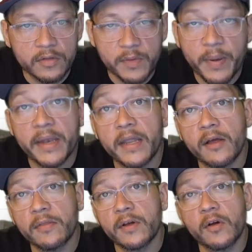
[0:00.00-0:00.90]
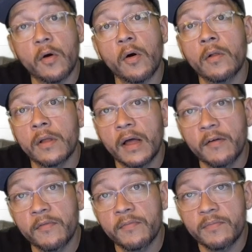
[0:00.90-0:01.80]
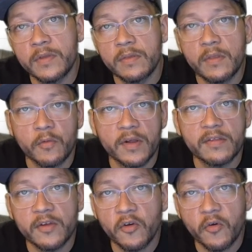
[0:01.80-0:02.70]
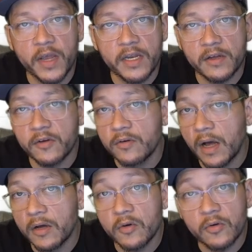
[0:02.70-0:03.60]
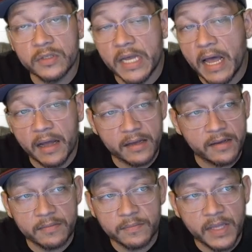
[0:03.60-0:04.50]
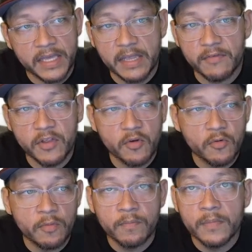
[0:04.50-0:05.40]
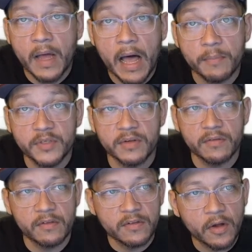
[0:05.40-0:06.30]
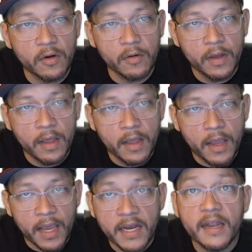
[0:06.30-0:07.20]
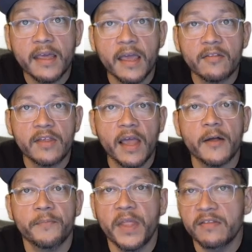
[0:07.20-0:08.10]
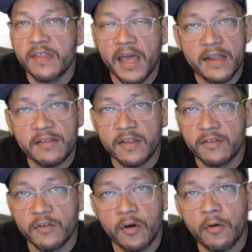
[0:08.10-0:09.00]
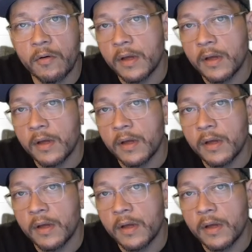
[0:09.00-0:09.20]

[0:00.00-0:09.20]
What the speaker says: depending on the goal of the reason you're creating a Google Doc, it gives you options. So in any case, yeah, it's that easy. So